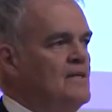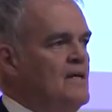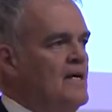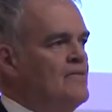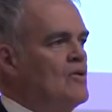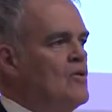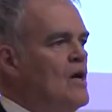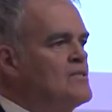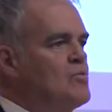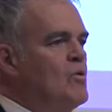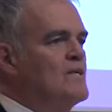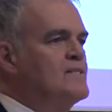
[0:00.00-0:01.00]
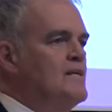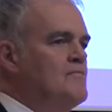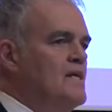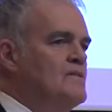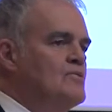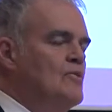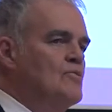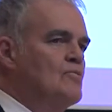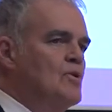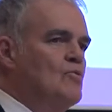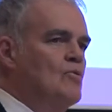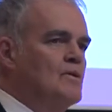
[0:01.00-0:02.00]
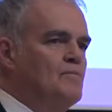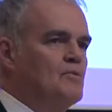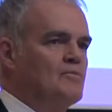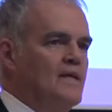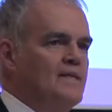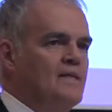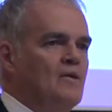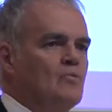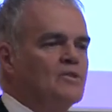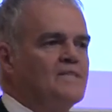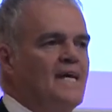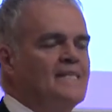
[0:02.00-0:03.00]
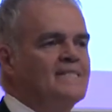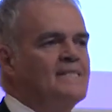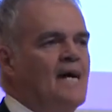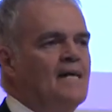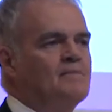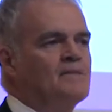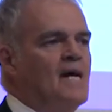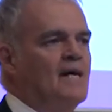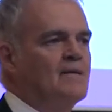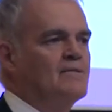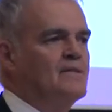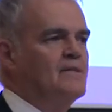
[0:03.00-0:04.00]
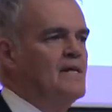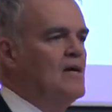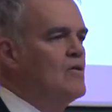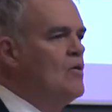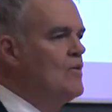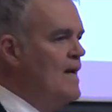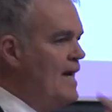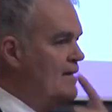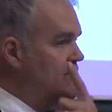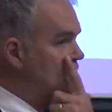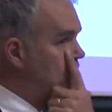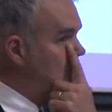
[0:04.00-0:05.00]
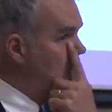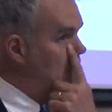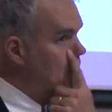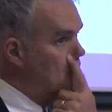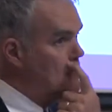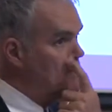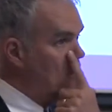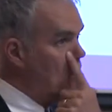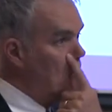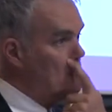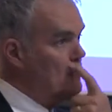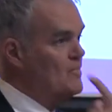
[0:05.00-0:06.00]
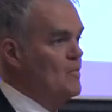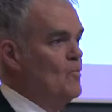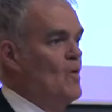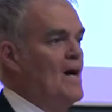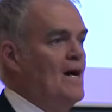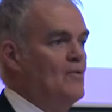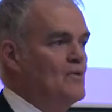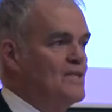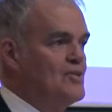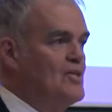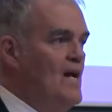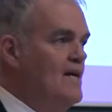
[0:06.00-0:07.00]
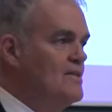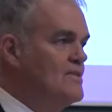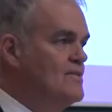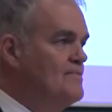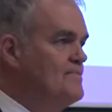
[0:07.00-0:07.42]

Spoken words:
and their lost workday rate and total recordable rate were 10 times higher than the Alcoa average. Wow, what a challenge.